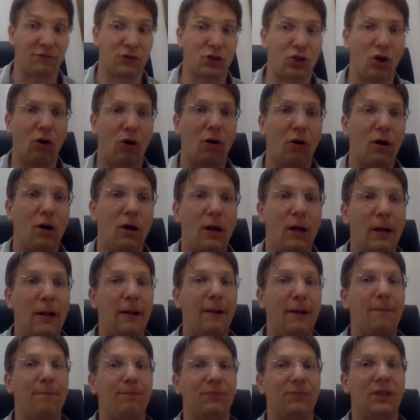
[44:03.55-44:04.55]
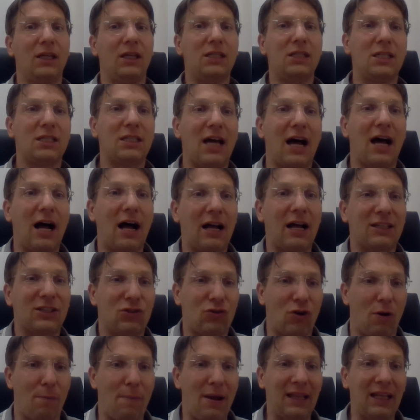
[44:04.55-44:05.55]
So this is a
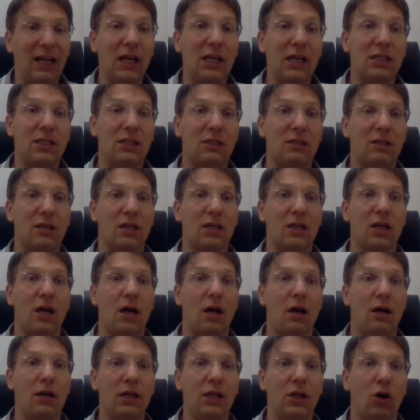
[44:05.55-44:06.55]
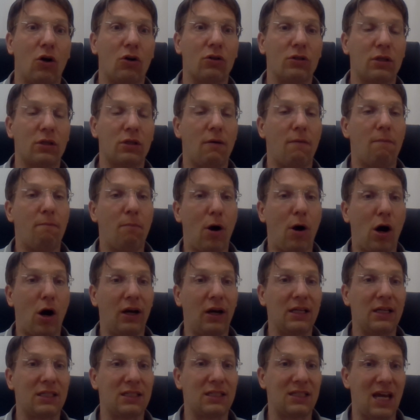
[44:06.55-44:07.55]
tremendous,
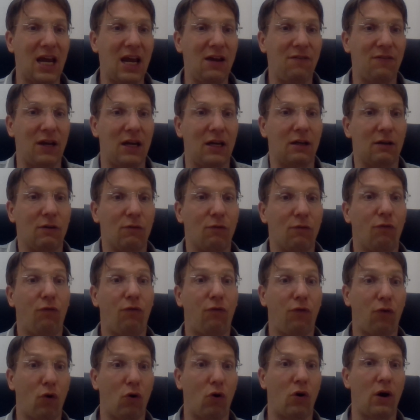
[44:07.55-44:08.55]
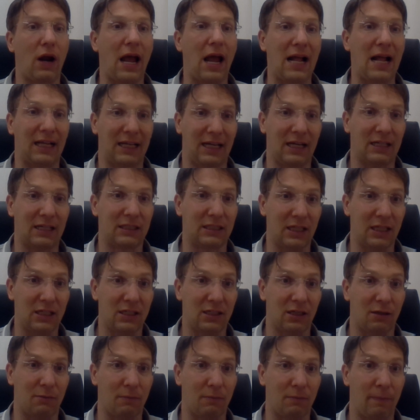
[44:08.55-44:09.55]
money saving for healthcare
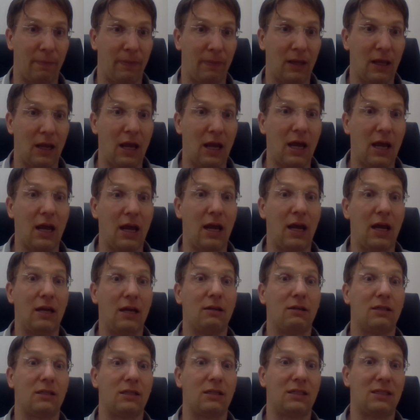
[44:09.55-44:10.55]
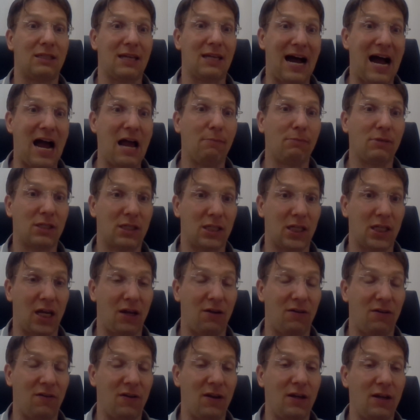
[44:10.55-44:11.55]
system and time
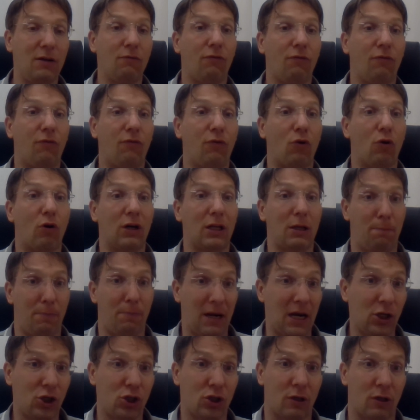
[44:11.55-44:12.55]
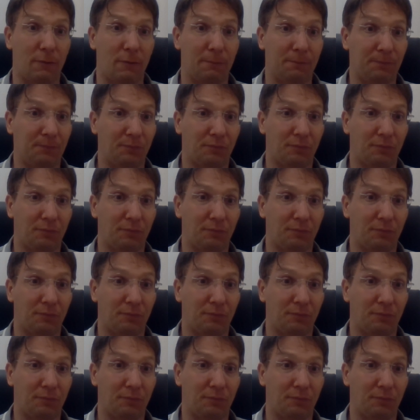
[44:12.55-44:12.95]
saving for the patient.